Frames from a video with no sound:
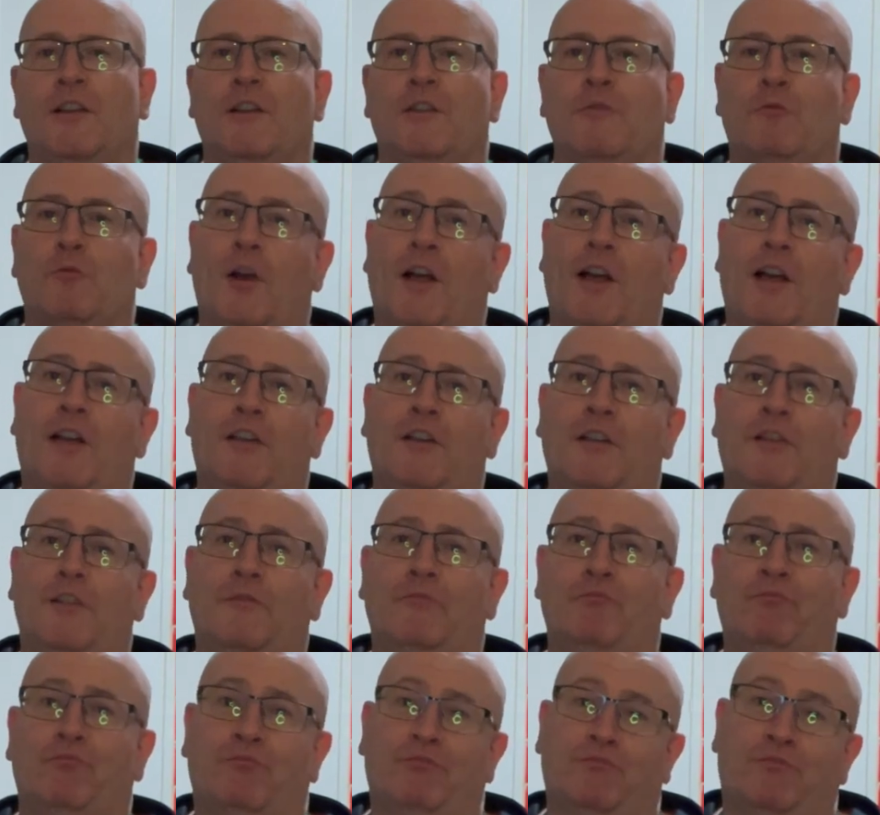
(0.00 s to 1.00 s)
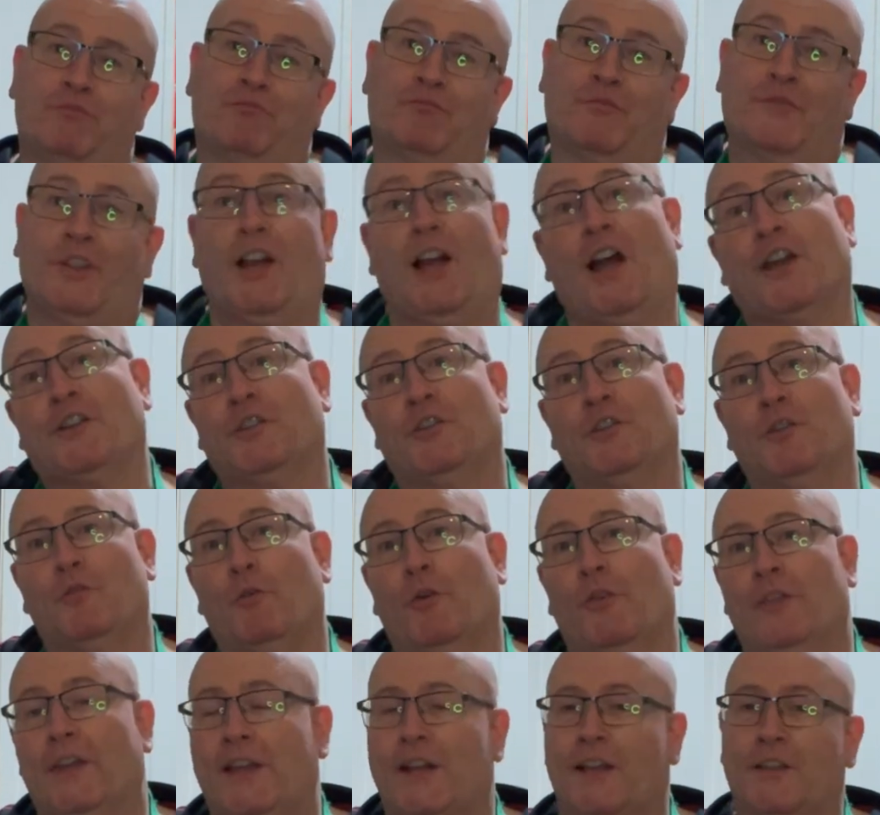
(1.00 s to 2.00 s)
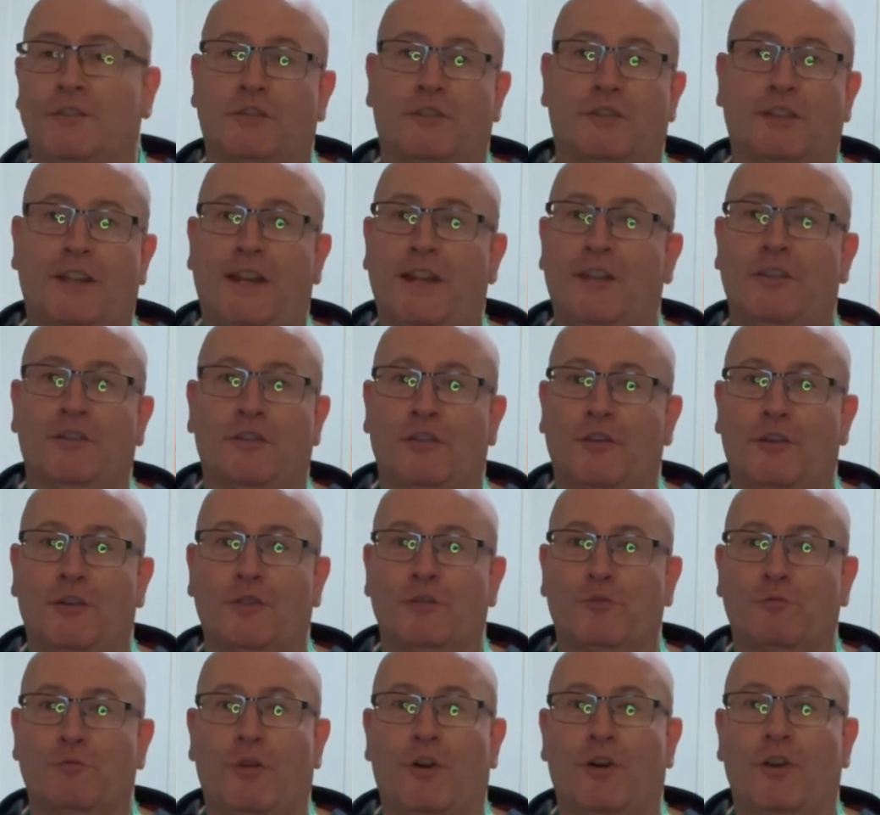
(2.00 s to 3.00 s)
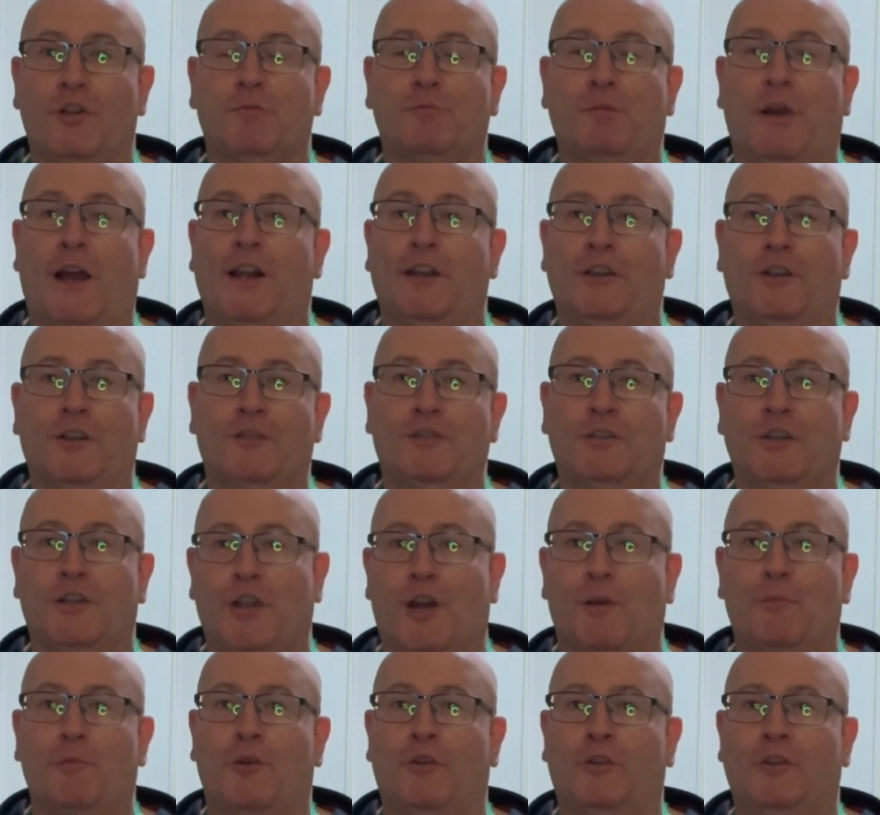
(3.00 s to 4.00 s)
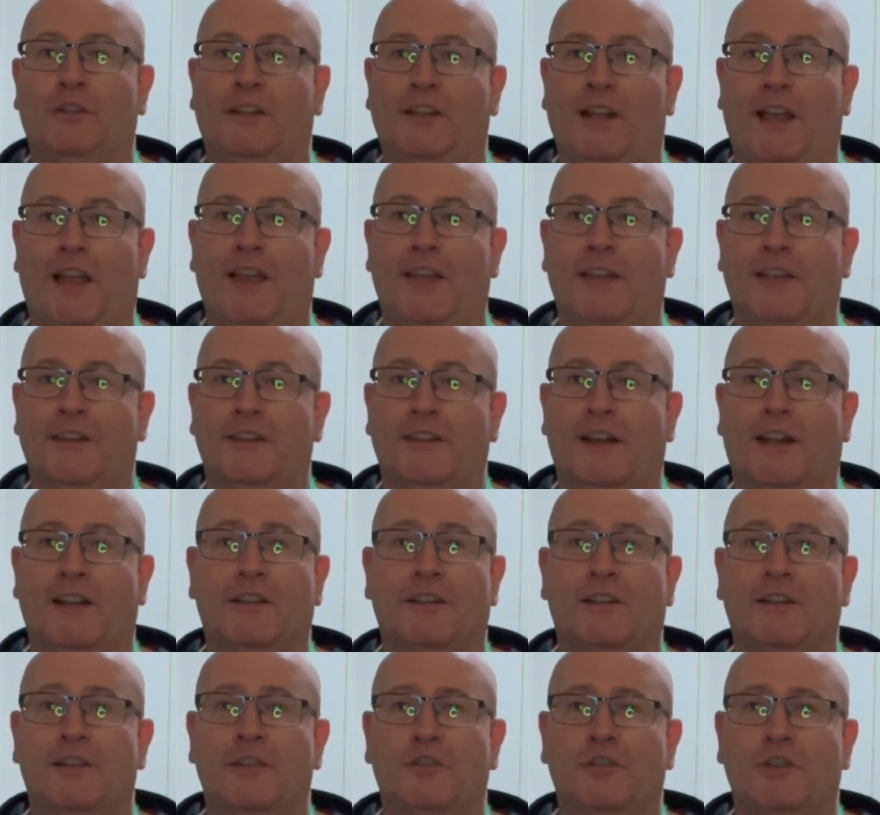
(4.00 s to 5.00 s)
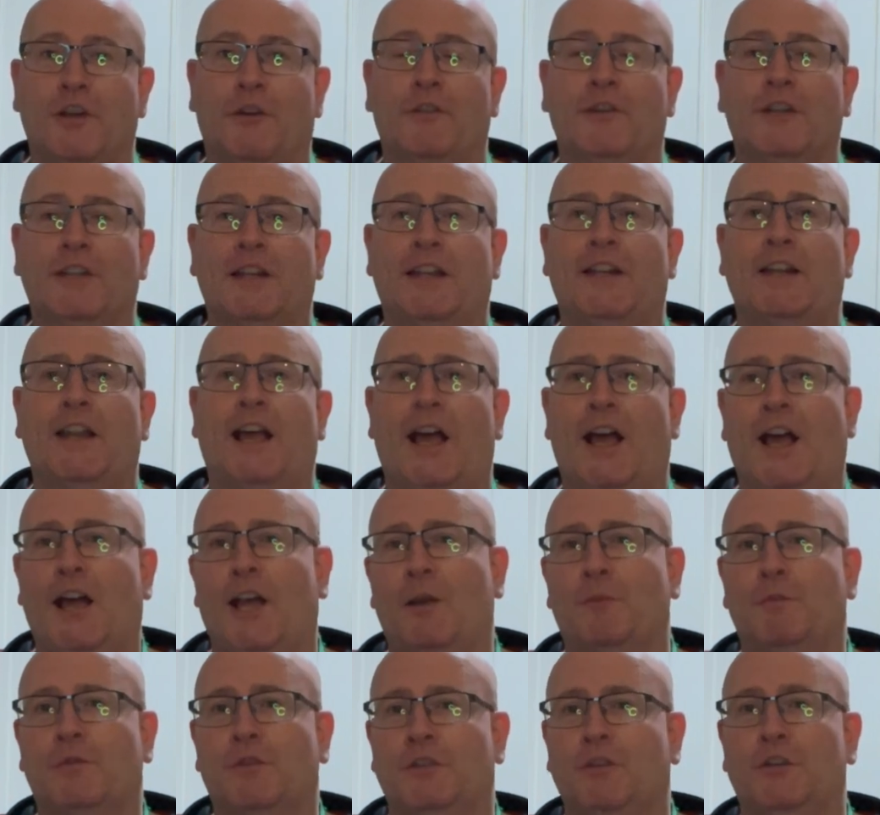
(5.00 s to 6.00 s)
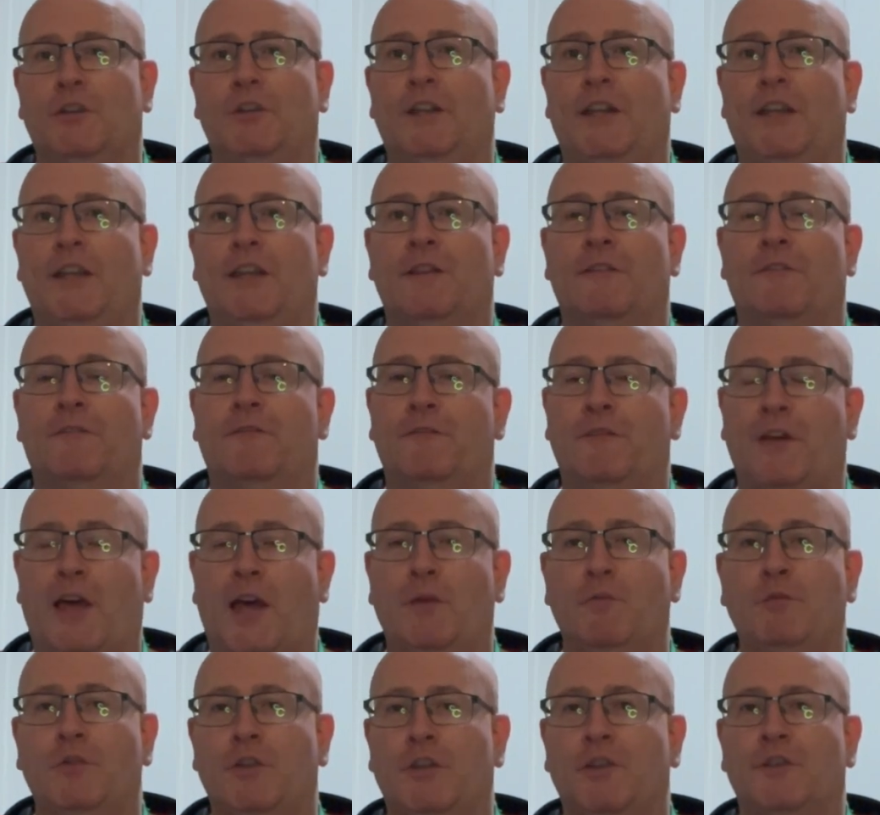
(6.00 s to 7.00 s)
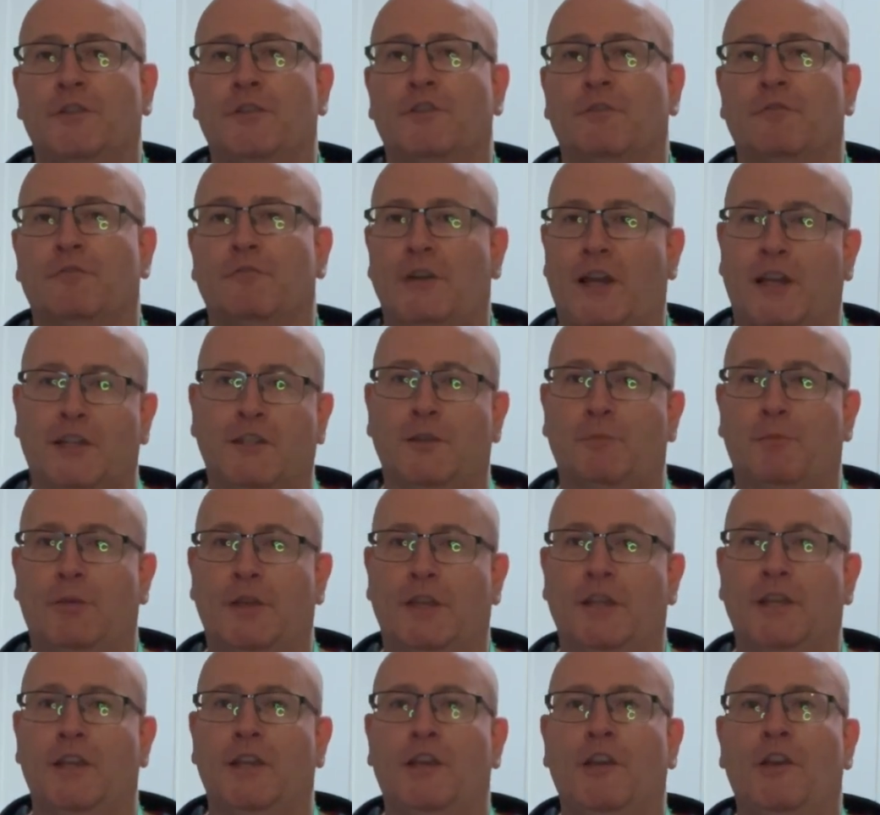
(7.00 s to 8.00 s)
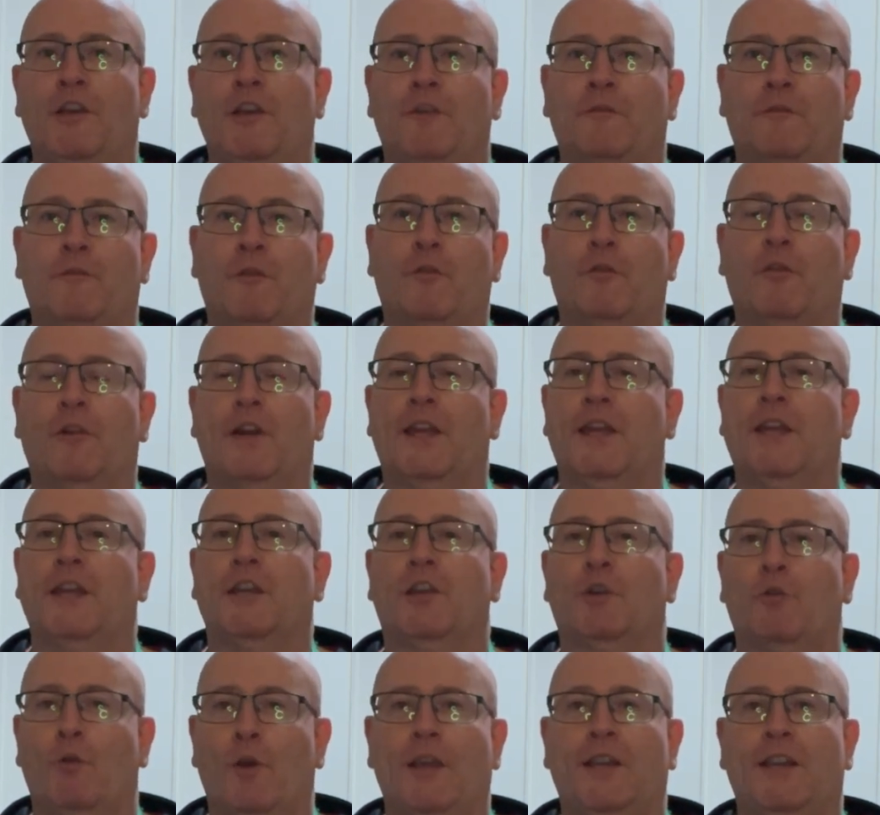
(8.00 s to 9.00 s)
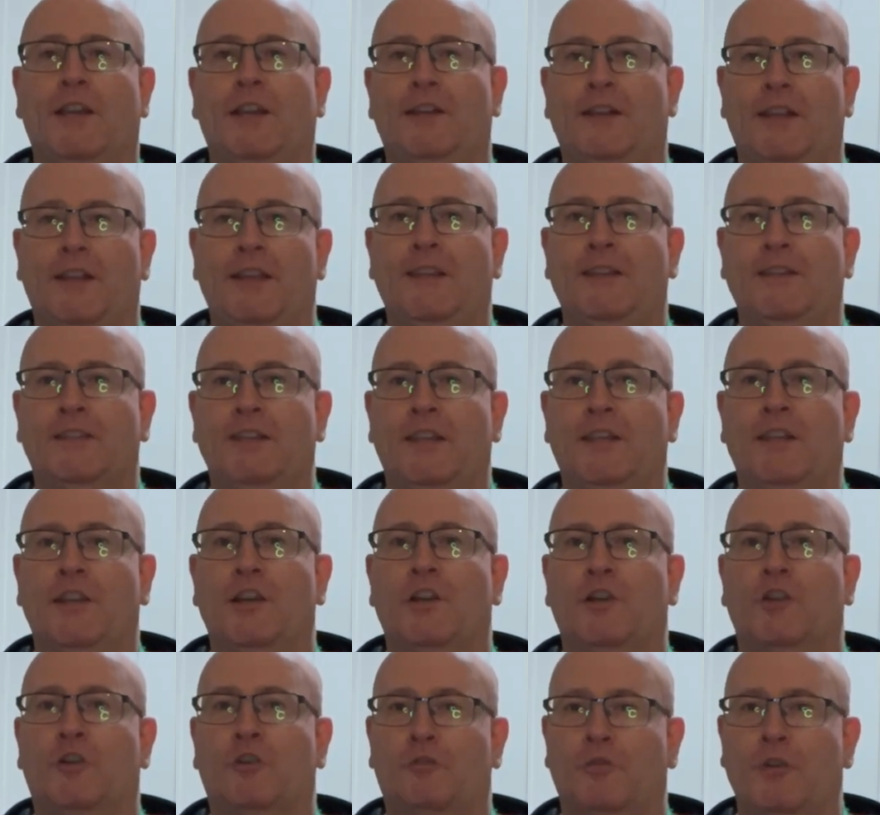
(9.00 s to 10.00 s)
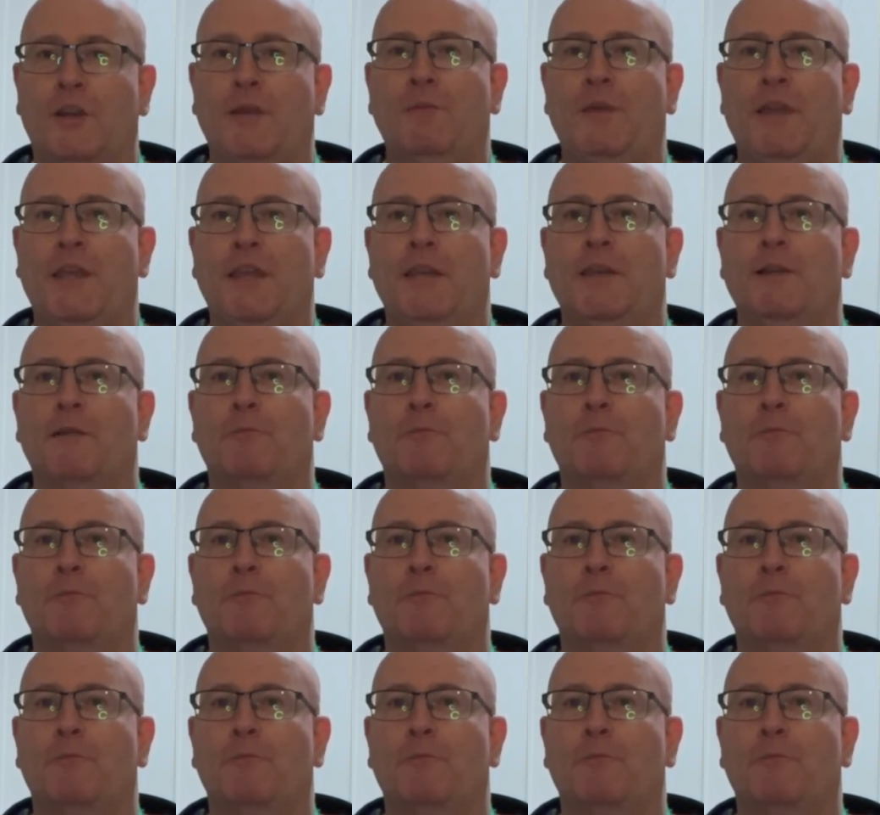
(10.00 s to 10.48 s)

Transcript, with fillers: Well, I don't know what the answer to either of those was, but I looked it up online and I discovered an absolutely fabulous recipe for a quick and easy creamy